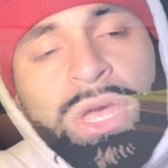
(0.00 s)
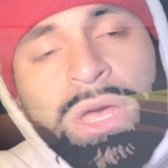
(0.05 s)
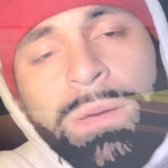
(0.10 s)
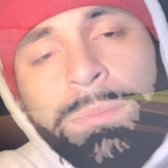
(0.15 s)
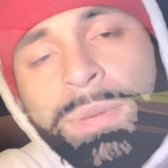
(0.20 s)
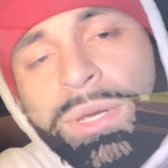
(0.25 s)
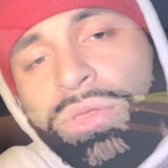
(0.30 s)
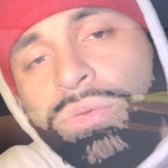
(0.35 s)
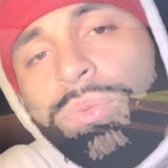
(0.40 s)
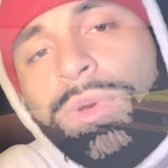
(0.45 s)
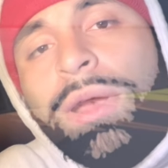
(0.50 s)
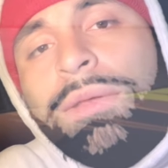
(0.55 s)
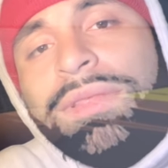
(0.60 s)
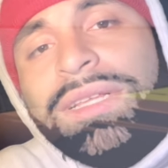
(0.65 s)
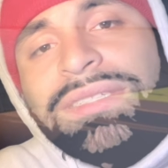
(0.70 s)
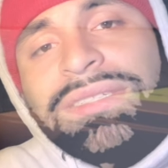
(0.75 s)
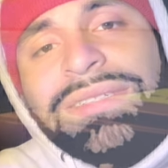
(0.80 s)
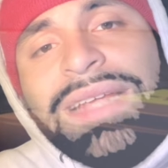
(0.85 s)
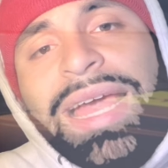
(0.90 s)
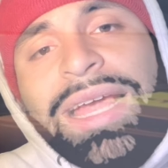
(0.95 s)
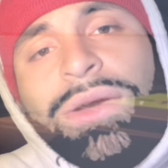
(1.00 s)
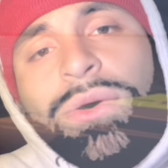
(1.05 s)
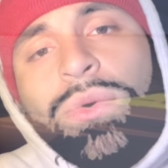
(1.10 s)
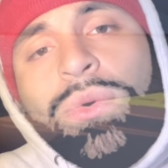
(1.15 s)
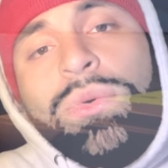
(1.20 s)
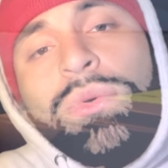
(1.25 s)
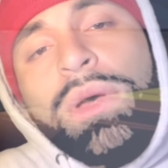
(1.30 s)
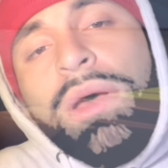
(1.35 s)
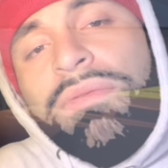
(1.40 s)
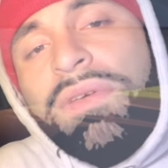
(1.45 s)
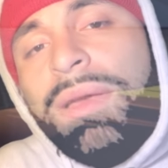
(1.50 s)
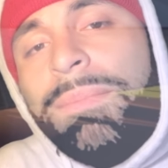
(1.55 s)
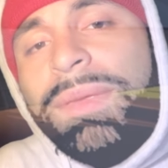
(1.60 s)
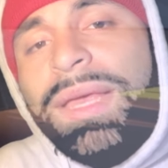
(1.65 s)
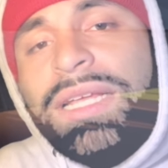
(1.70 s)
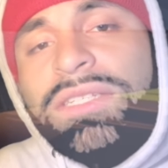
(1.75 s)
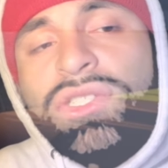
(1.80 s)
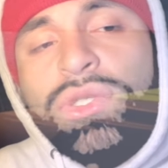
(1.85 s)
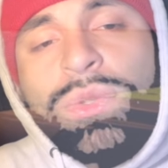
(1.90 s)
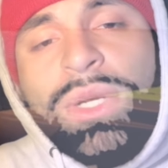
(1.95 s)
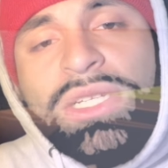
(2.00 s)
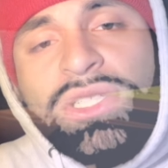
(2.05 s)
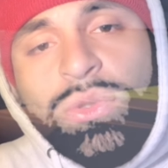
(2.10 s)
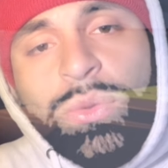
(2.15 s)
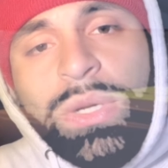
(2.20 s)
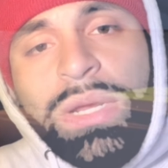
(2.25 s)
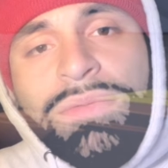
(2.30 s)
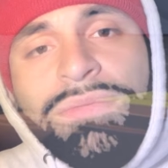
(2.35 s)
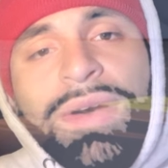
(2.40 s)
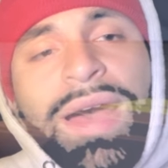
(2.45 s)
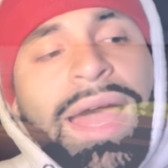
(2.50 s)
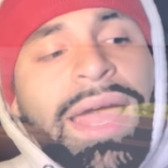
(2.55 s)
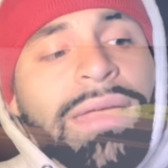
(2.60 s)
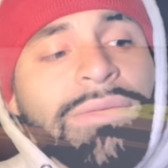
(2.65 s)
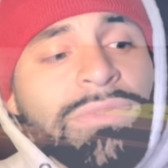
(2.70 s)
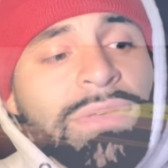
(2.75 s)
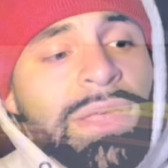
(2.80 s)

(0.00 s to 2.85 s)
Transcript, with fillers: but throughout the cycle of N B A two K twenty-five.